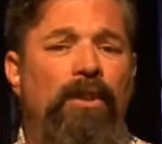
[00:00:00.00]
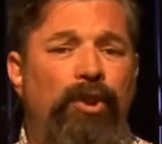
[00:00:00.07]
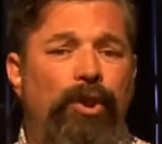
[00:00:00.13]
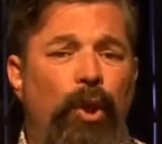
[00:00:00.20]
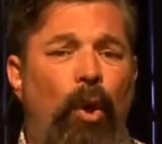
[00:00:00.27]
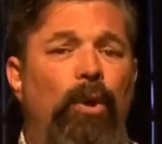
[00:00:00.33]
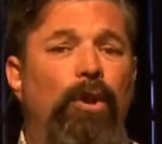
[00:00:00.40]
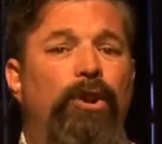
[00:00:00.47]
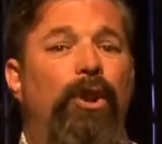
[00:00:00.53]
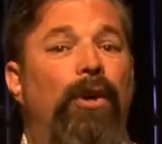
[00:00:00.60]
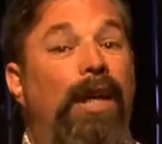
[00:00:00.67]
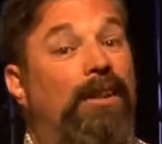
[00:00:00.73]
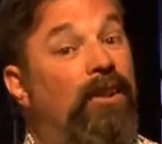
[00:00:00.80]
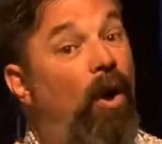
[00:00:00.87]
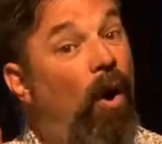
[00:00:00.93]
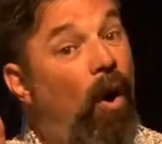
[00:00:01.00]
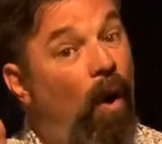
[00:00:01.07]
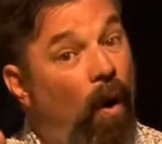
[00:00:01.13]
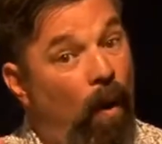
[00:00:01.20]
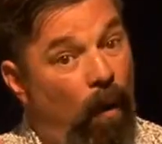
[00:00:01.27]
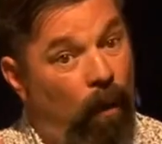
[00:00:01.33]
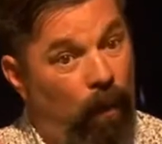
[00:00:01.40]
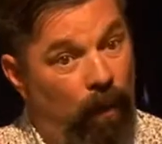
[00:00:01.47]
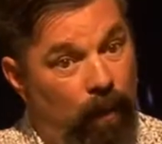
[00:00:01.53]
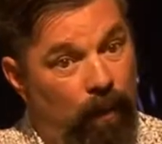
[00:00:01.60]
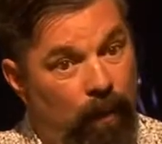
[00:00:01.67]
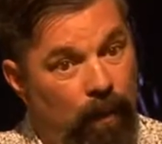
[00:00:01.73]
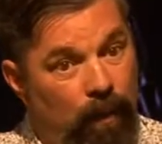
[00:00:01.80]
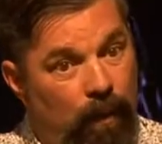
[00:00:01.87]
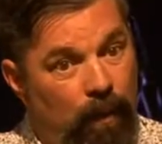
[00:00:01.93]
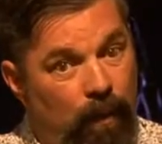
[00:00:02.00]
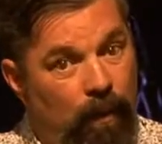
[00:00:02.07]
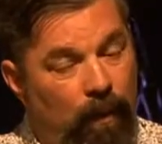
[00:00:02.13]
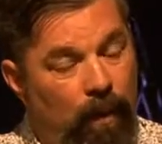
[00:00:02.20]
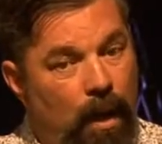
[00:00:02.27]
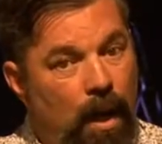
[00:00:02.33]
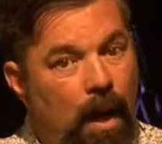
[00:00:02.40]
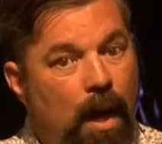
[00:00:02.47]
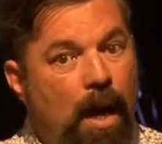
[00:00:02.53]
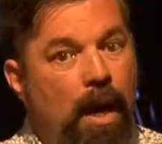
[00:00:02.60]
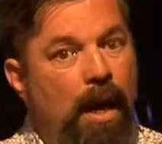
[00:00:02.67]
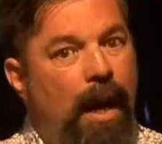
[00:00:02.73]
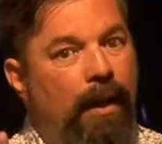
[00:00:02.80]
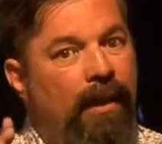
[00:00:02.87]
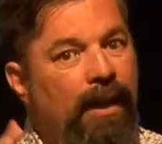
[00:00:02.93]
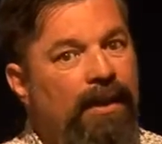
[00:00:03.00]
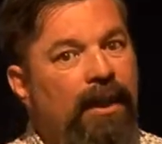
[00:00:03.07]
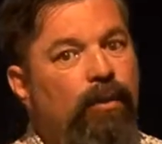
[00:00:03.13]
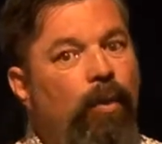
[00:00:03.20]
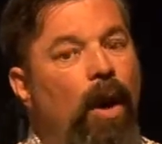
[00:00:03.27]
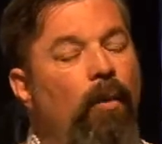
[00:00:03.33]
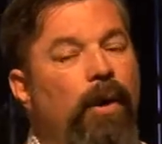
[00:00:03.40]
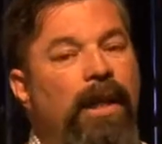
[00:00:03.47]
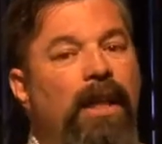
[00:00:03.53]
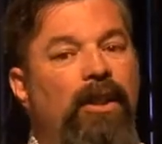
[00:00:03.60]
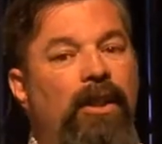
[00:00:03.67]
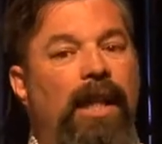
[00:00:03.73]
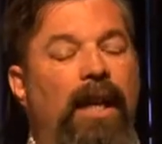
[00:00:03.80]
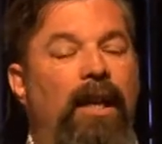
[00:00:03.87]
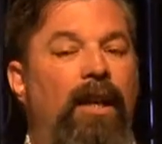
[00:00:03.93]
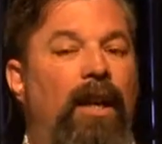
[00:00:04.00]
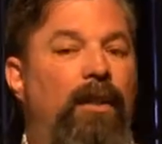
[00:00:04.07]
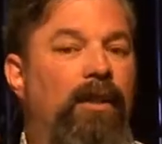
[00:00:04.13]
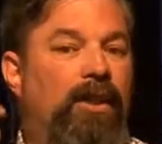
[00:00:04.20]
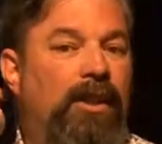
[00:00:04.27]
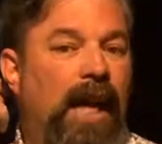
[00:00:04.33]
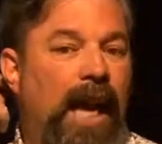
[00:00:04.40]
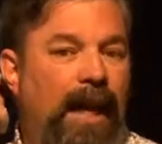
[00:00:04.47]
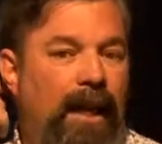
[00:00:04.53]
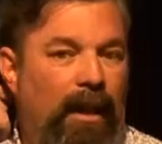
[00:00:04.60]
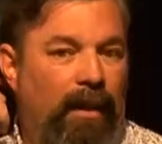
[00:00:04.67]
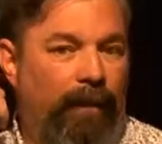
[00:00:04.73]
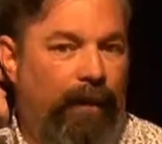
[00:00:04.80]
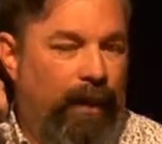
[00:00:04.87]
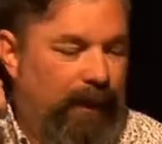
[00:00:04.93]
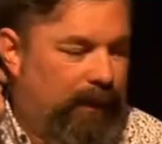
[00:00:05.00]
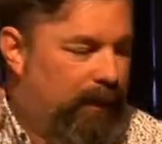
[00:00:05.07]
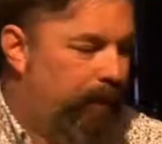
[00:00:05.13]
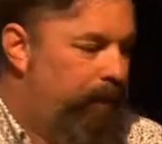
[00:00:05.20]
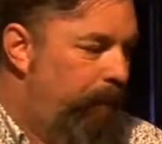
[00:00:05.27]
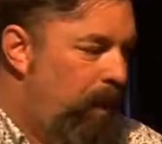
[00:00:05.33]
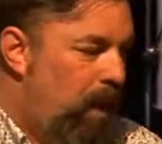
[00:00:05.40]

soldier as a whole. And this is where we need to get an understanding of this.